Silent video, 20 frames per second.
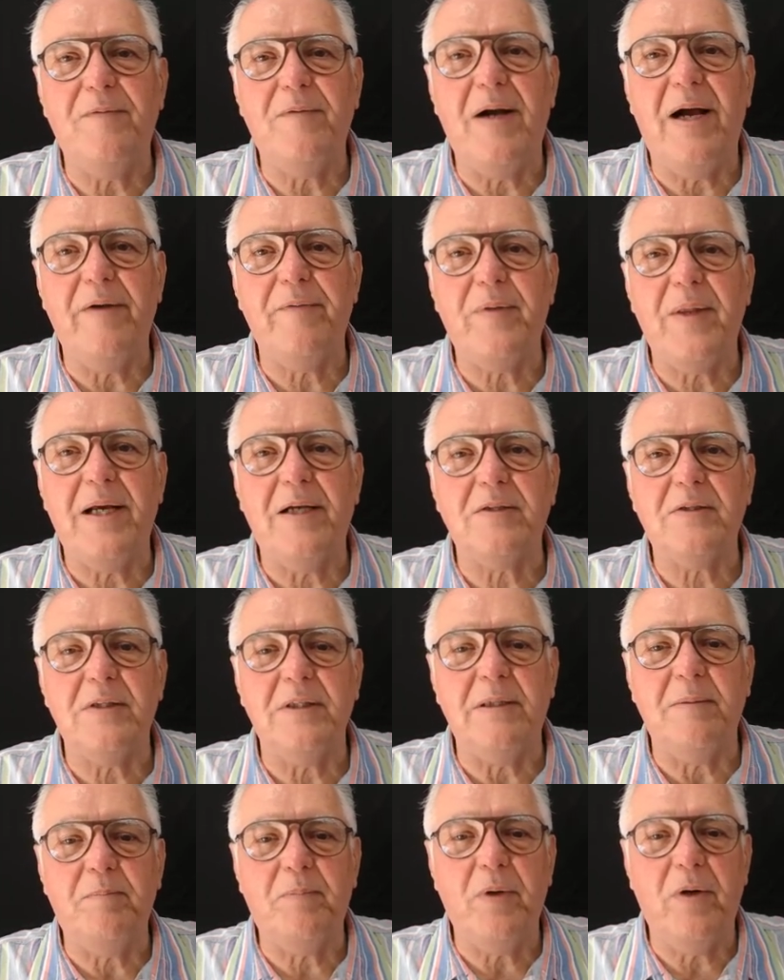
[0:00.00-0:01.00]
five
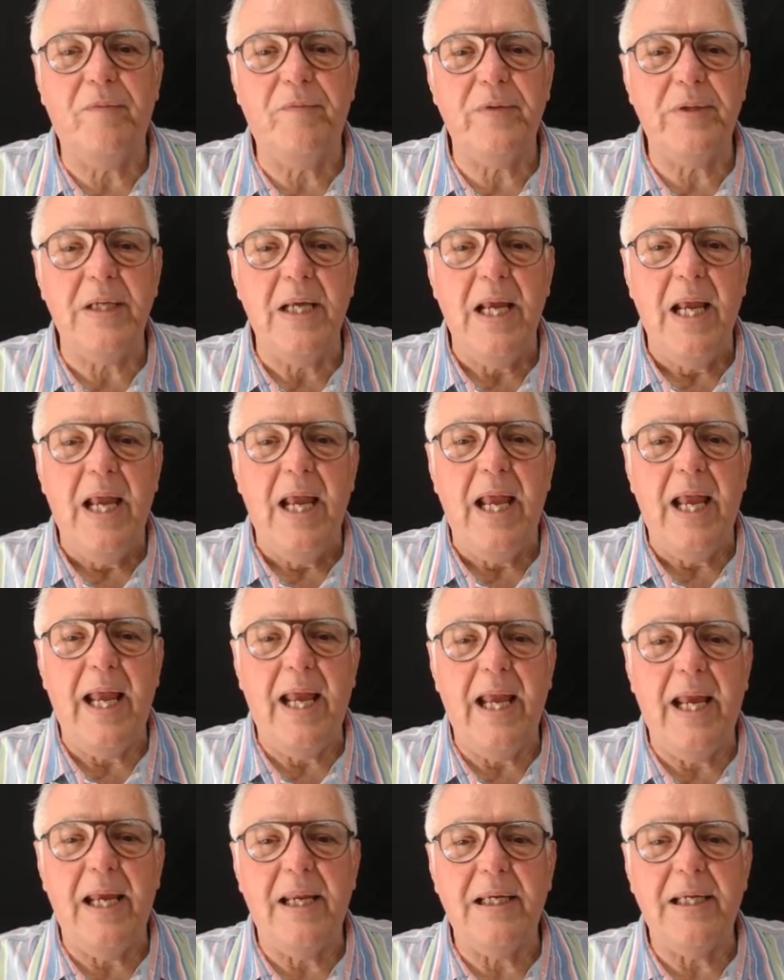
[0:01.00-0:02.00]
thousand in profit,
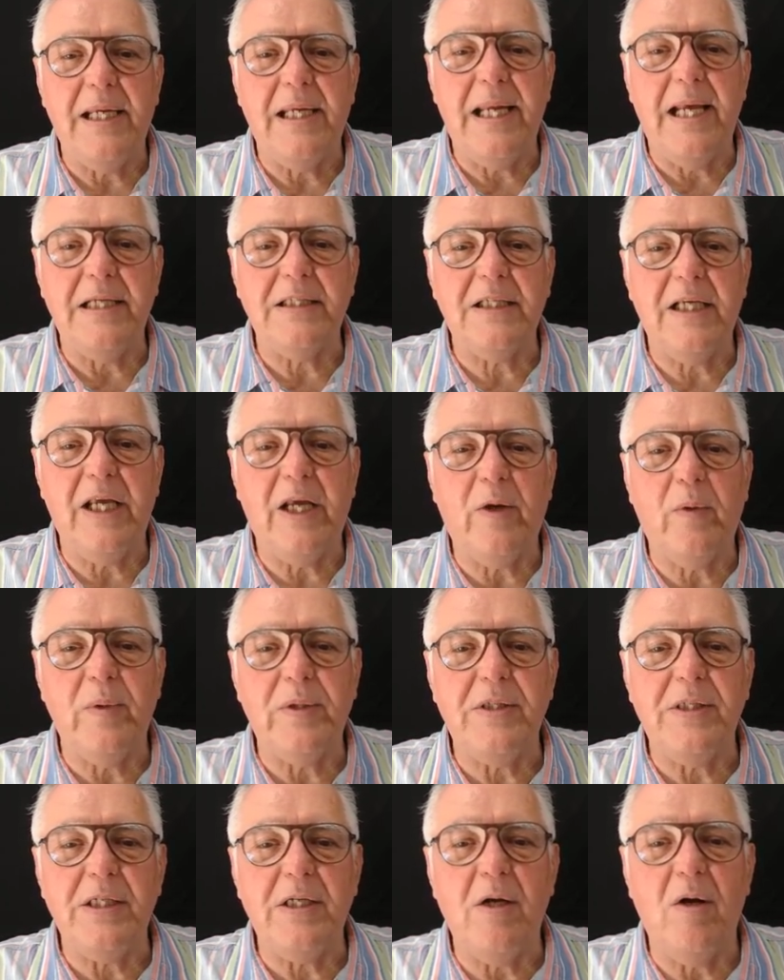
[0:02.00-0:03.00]
and it has
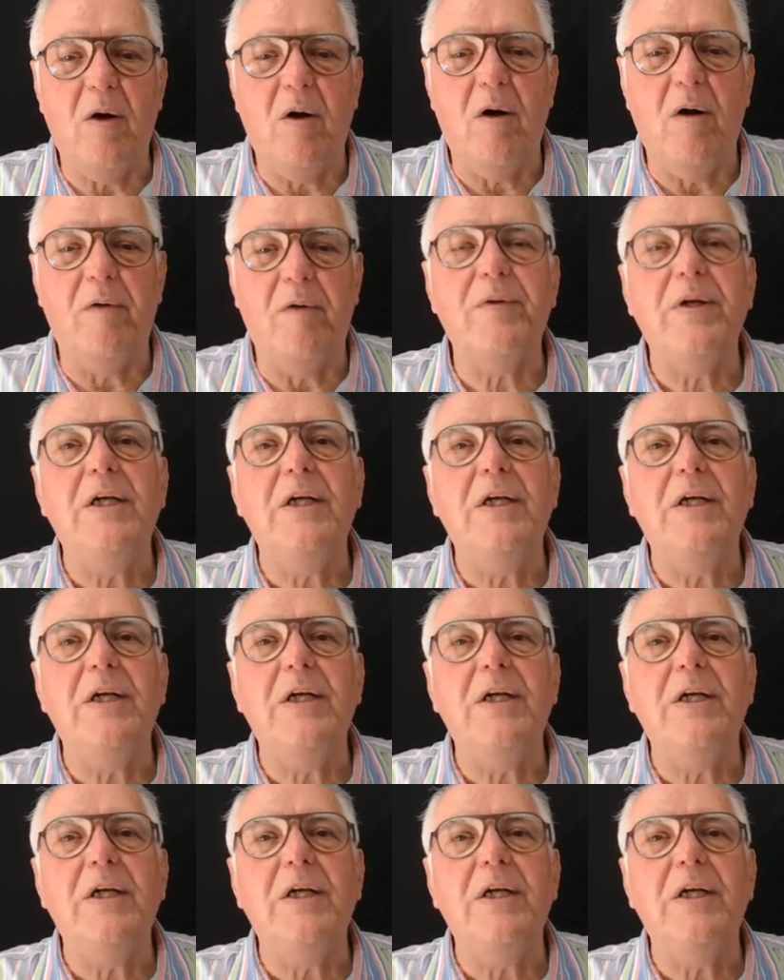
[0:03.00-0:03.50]
equity of